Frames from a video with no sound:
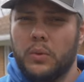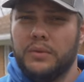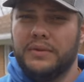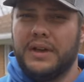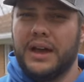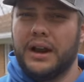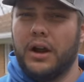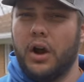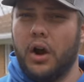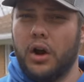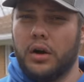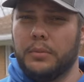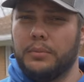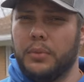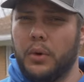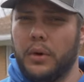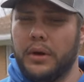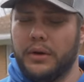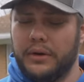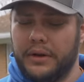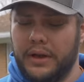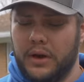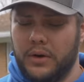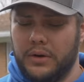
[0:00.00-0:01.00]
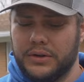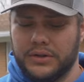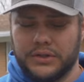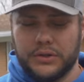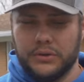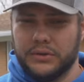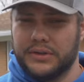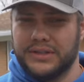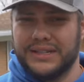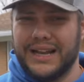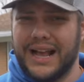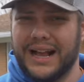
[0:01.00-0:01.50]
We've got a hard boil going, so
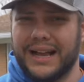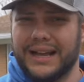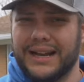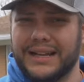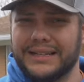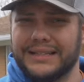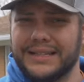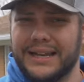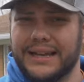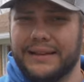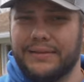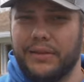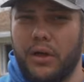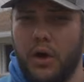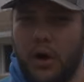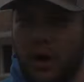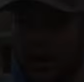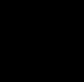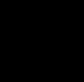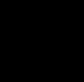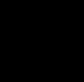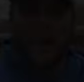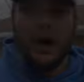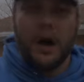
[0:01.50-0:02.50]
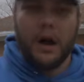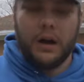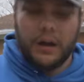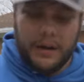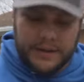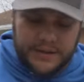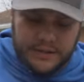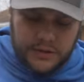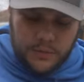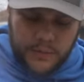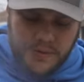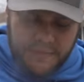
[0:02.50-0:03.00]
it's not gonna take long. All
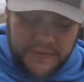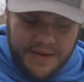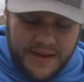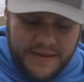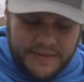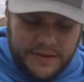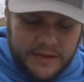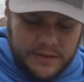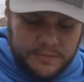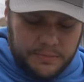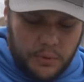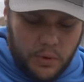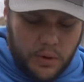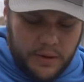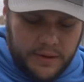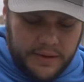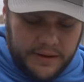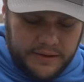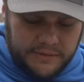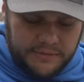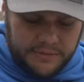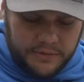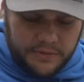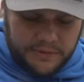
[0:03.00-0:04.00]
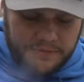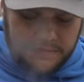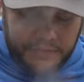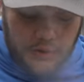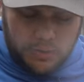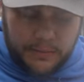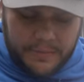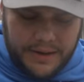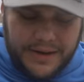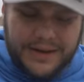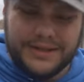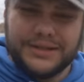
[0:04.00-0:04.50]
right, so we've had these boiling for a few
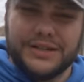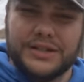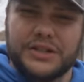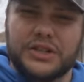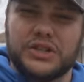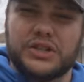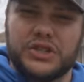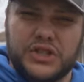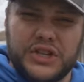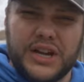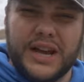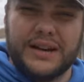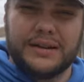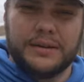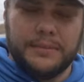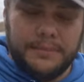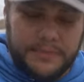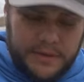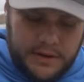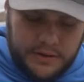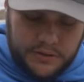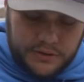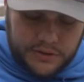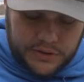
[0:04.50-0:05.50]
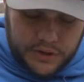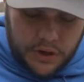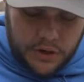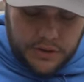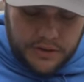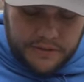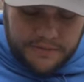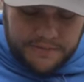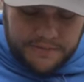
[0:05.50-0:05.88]
minutes. I just checked them. They're starting to